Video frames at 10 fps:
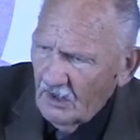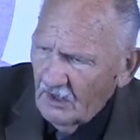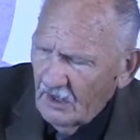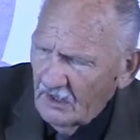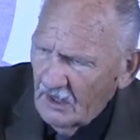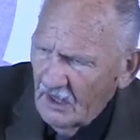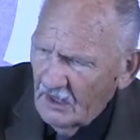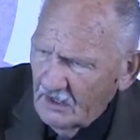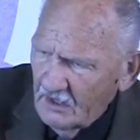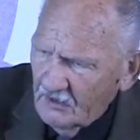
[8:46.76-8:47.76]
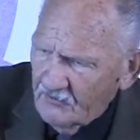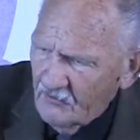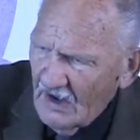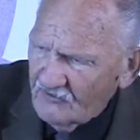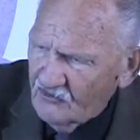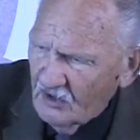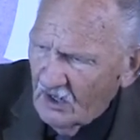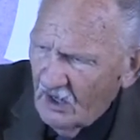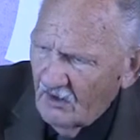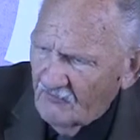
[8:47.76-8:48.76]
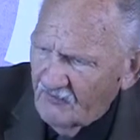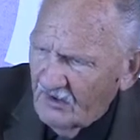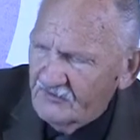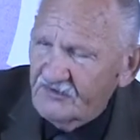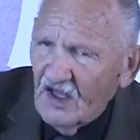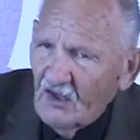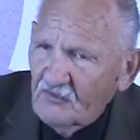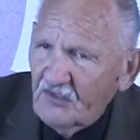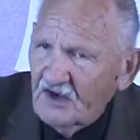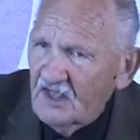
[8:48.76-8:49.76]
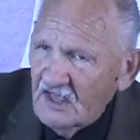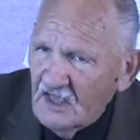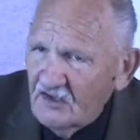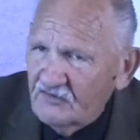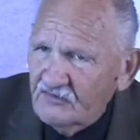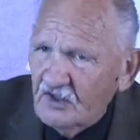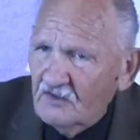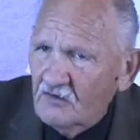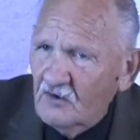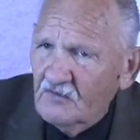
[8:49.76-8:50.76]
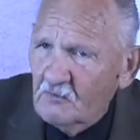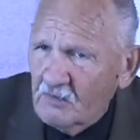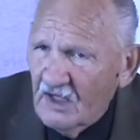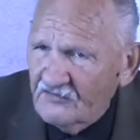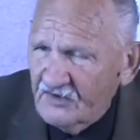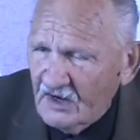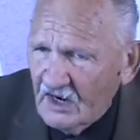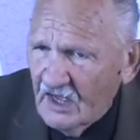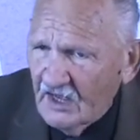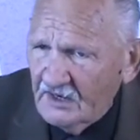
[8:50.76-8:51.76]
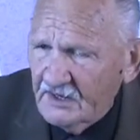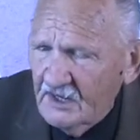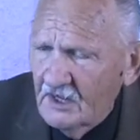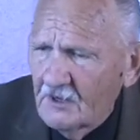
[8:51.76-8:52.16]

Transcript: in a direction of south and east and toward the pleasant land.